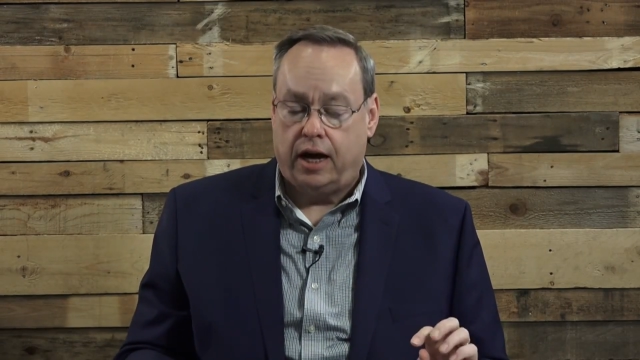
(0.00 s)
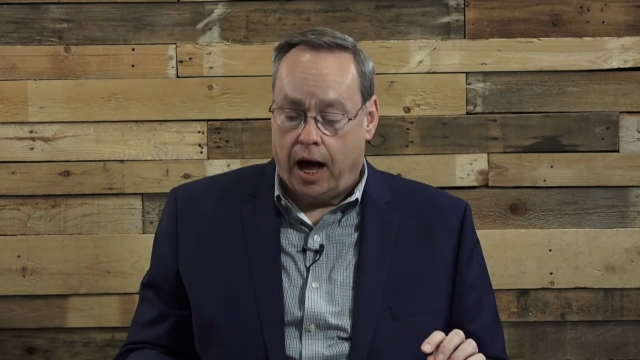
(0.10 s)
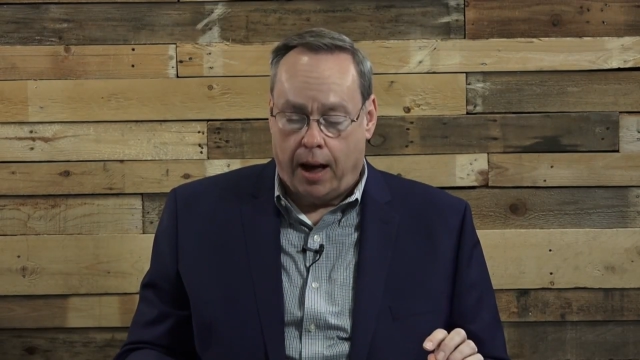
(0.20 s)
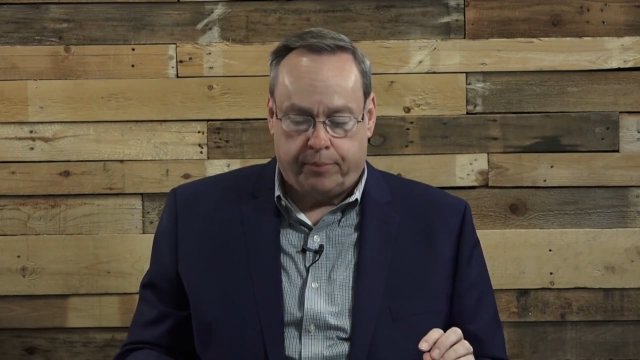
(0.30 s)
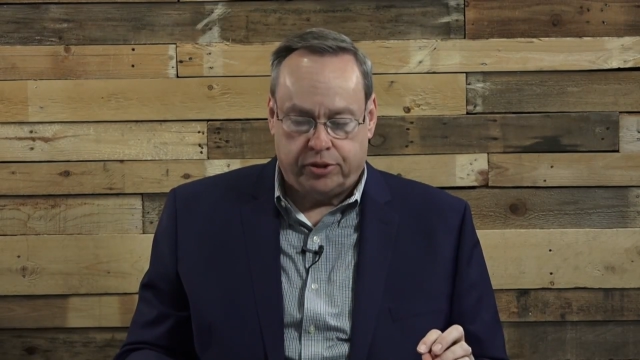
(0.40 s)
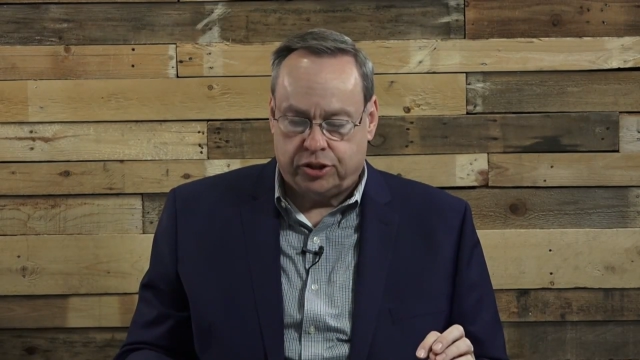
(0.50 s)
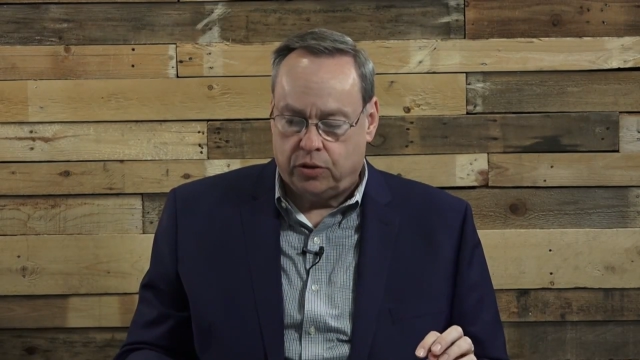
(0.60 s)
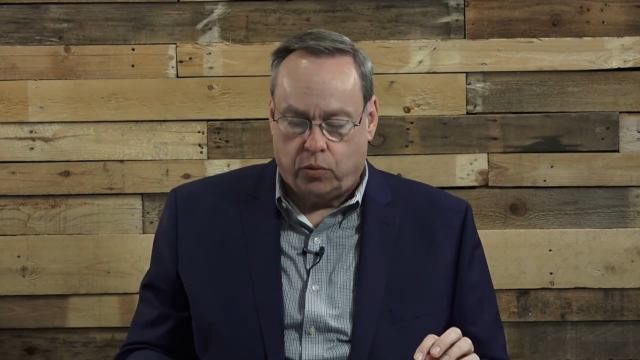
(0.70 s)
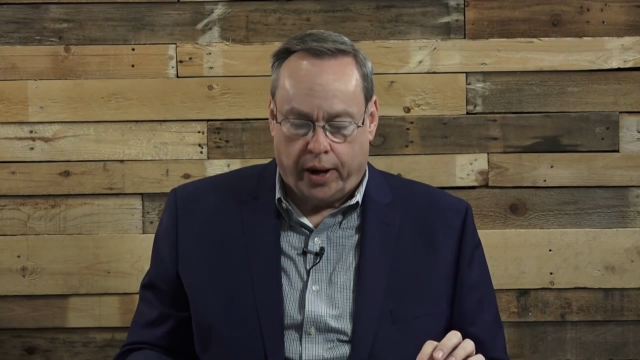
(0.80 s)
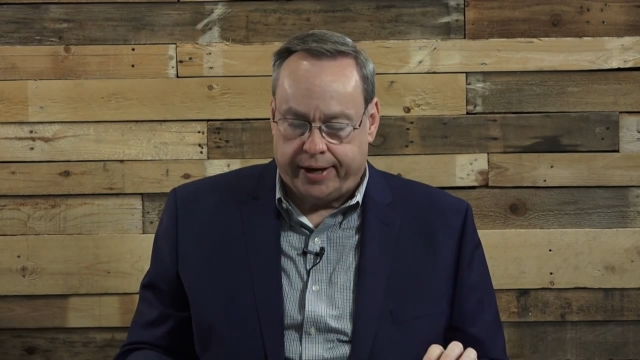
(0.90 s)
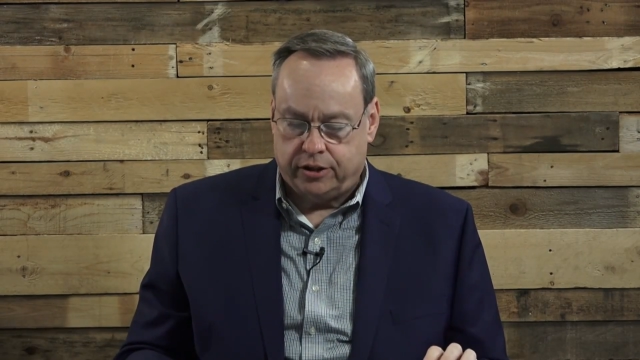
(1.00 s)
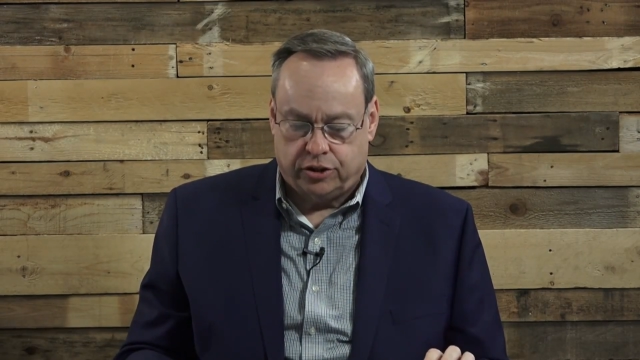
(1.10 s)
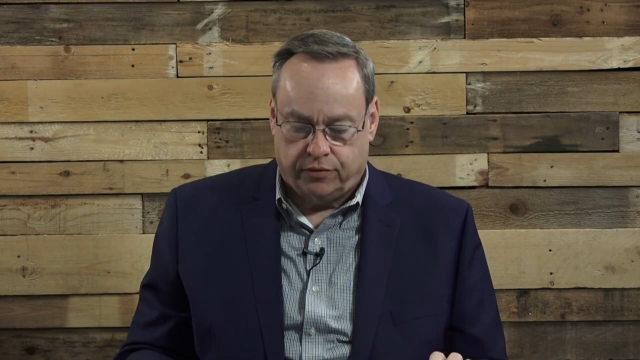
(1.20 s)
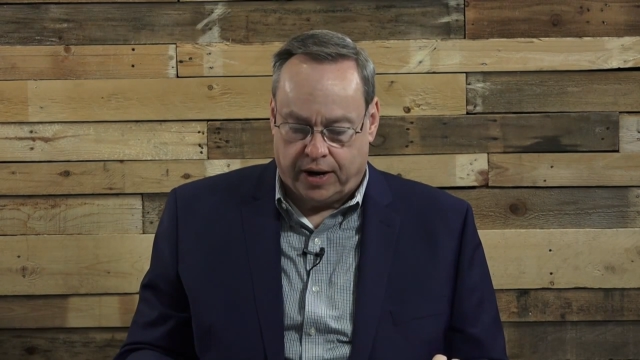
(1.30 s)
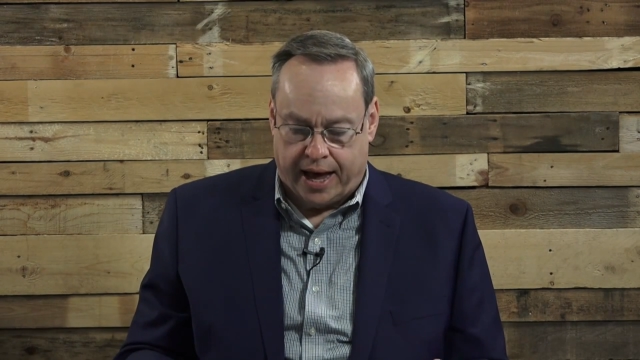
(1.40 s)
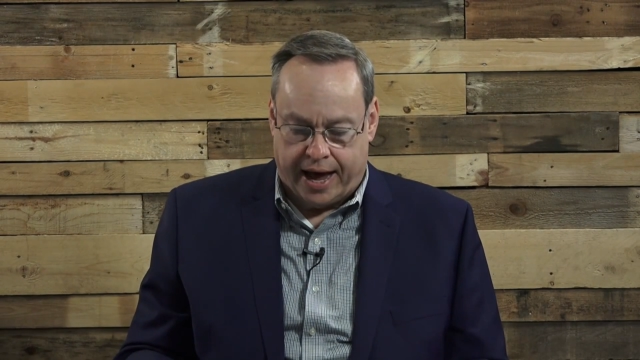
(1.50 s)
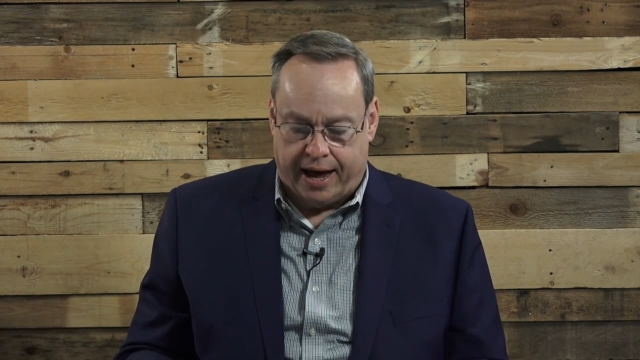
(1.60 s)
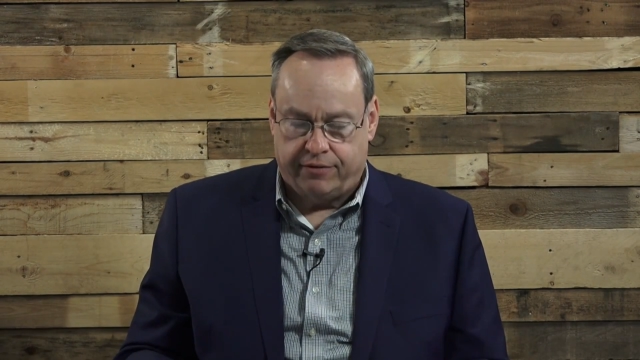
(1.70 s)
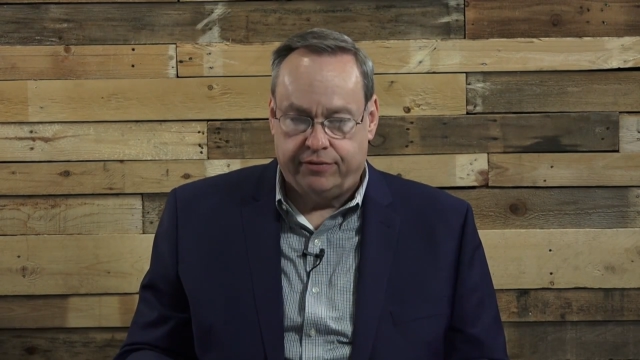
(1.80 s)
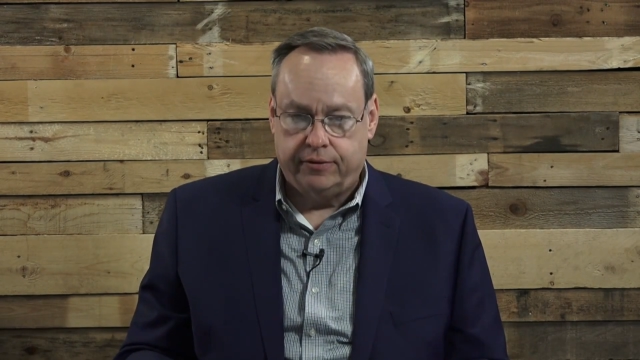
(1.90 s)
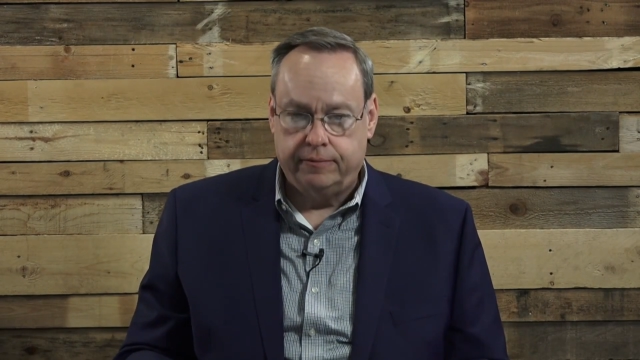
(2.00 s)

opposite ways of life.